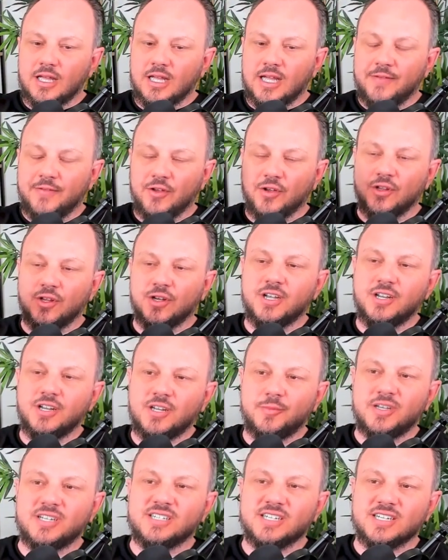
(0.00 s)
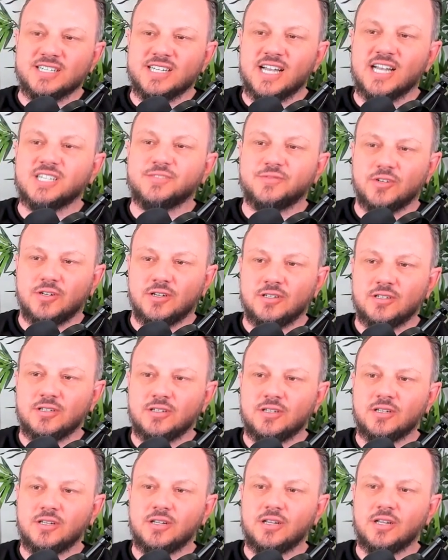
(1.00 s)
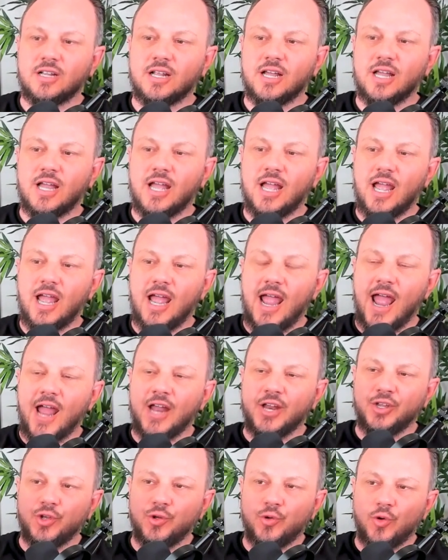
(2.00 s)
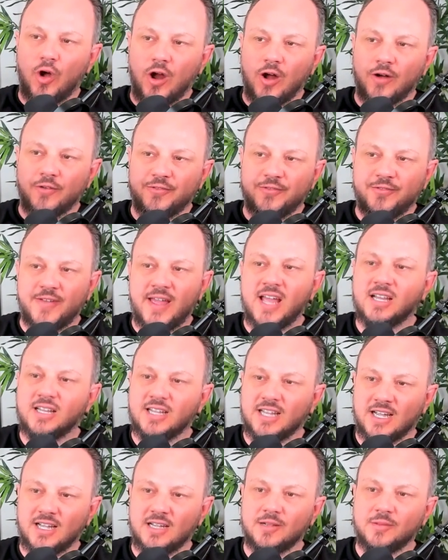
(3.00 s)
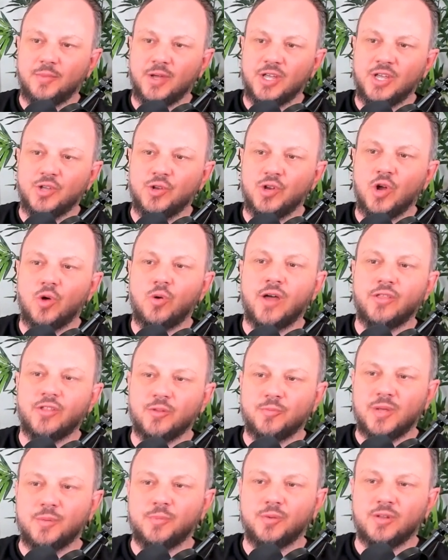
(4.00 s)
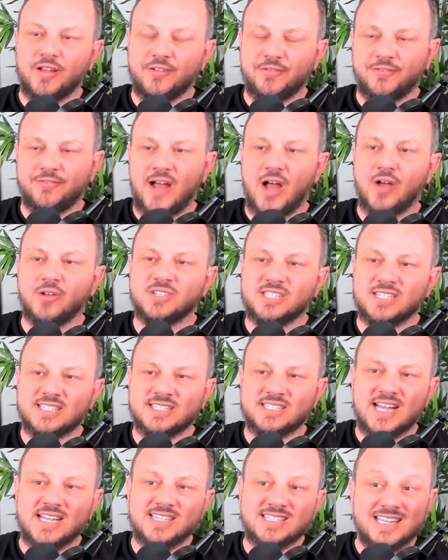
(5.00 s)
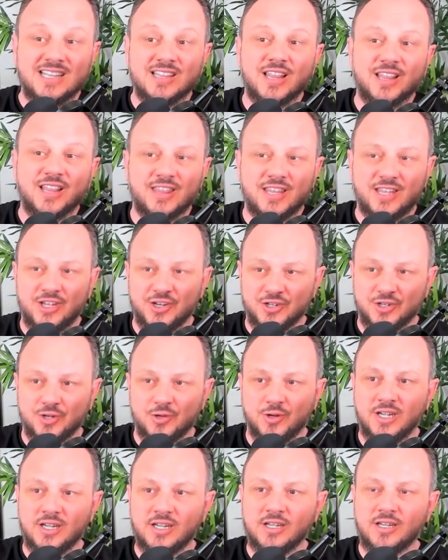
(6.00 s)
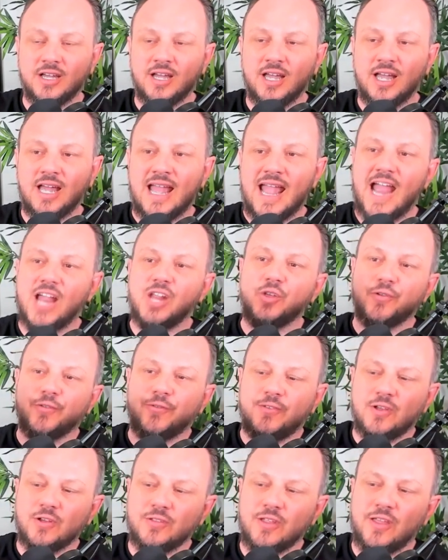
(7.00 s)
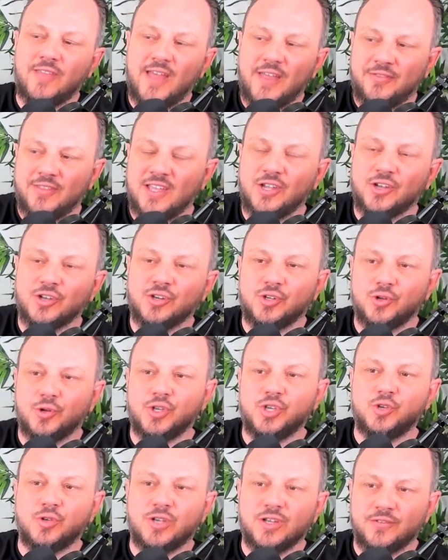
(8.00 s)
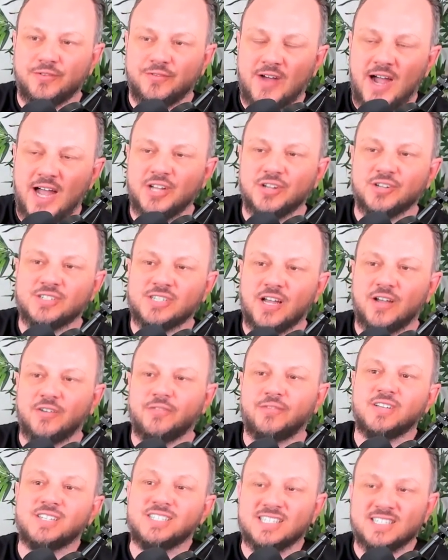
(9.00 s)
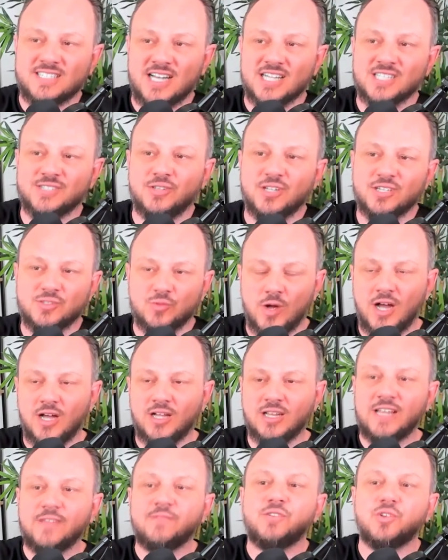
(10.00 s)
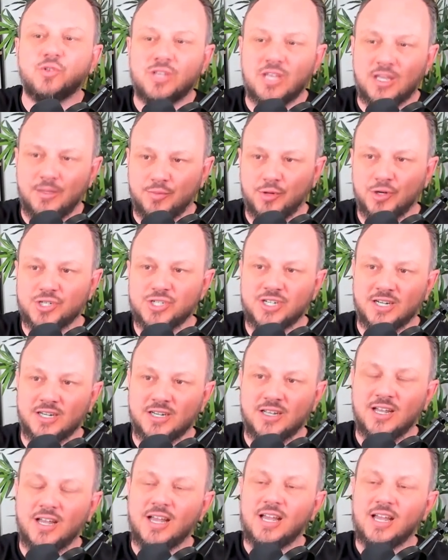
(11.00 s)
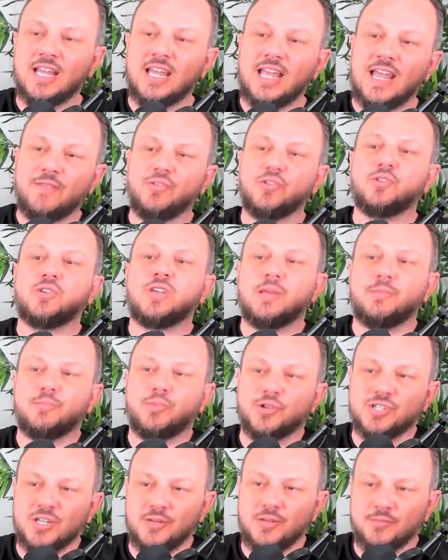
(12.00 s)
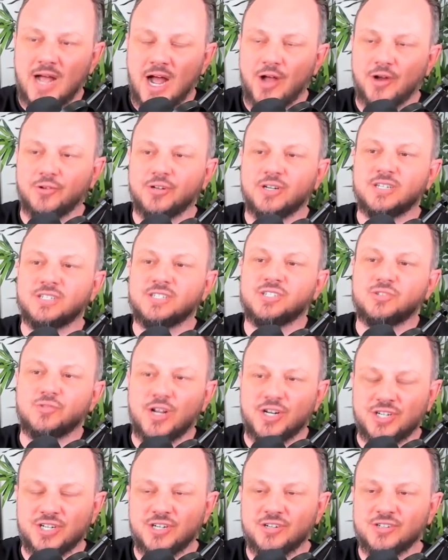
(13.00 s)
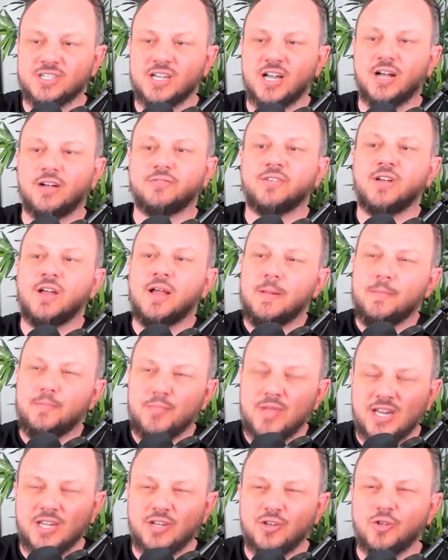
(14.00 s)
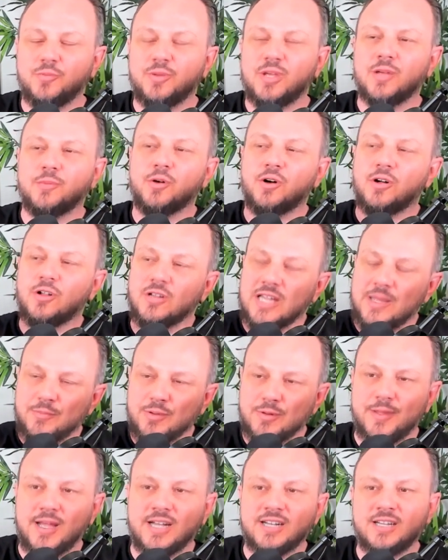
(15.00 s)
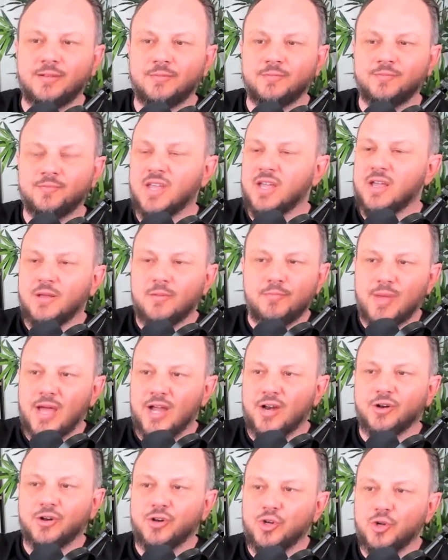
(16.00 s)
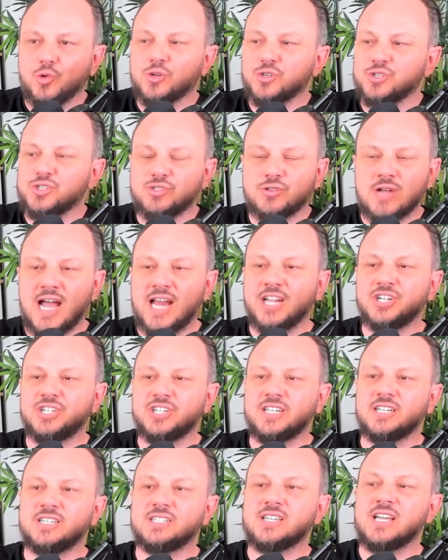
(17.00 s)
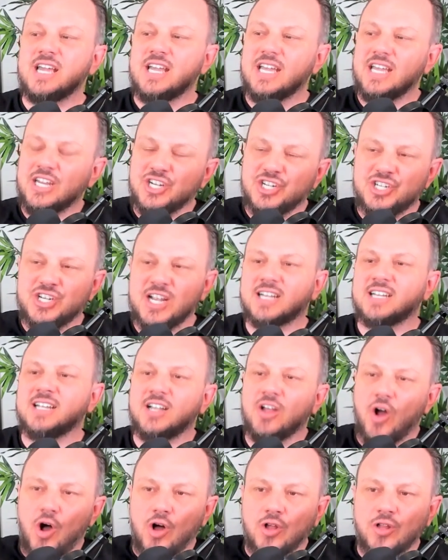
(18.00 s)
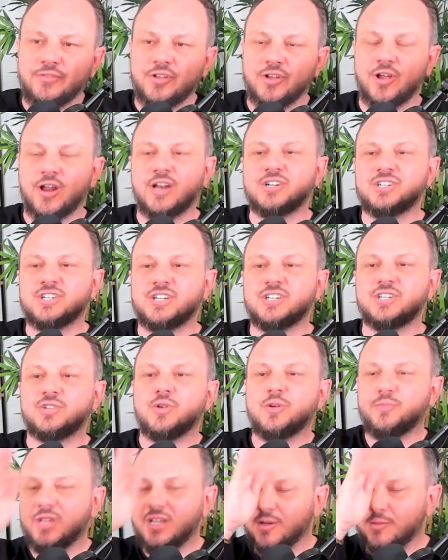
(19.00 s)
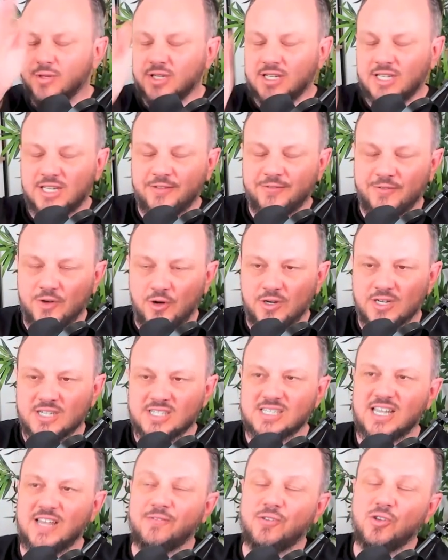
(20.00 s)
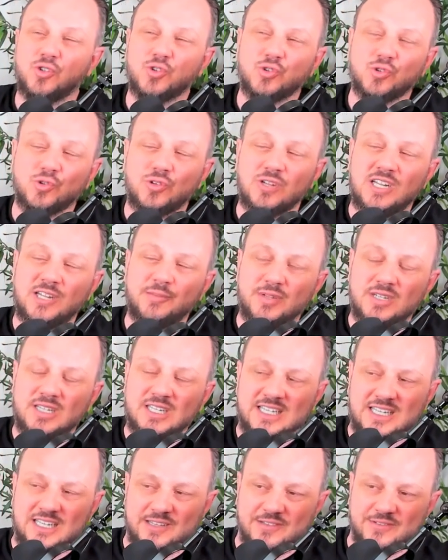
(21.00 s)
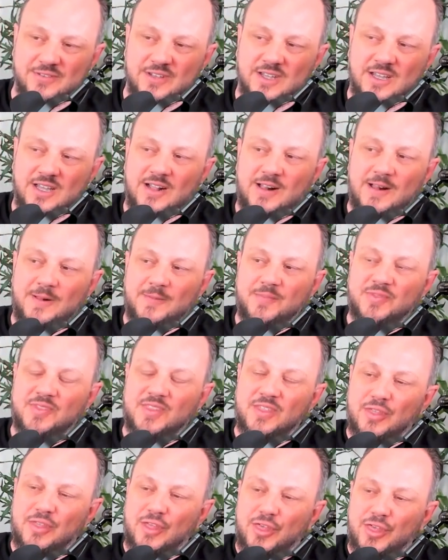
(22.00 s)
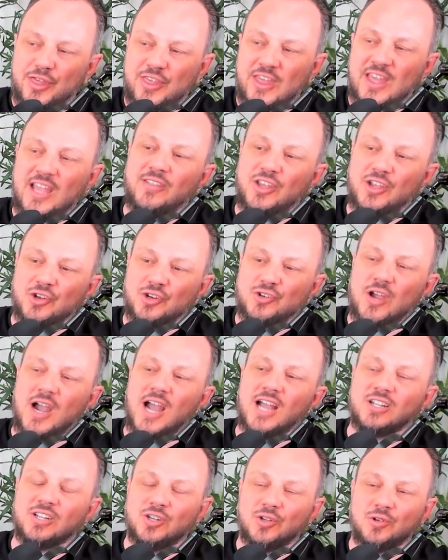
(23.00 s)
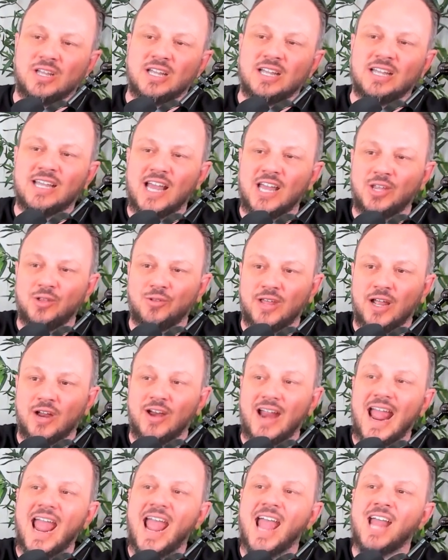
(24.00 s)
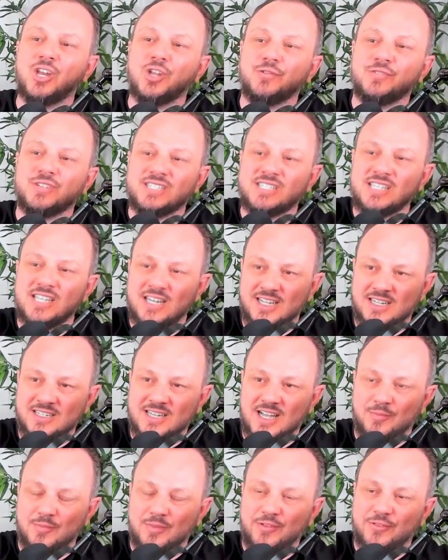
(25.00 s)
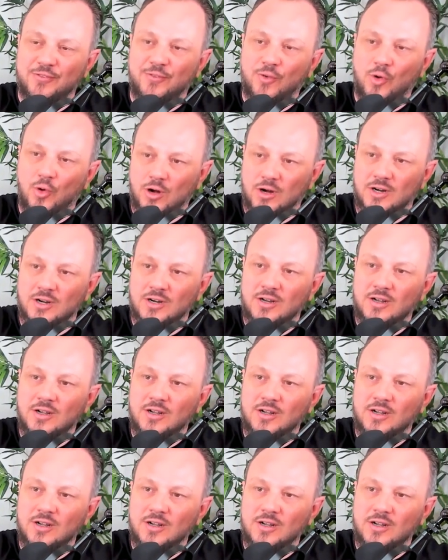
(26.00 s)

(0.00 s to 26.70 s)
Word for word: if you're looking to be successful and you are failing, but you know other people have found success in the thing you're doing, and you feel that that thing you're doing, you can find yourself successful as well if you keep pushing, if you keep pushing boundaries, stretching yourself, meeting new people, implementing better, newer strategies, injecting all of your energy into it, being completely focused. If you truly believe that the thing that you're trying to do can get you there and you've seen it done before,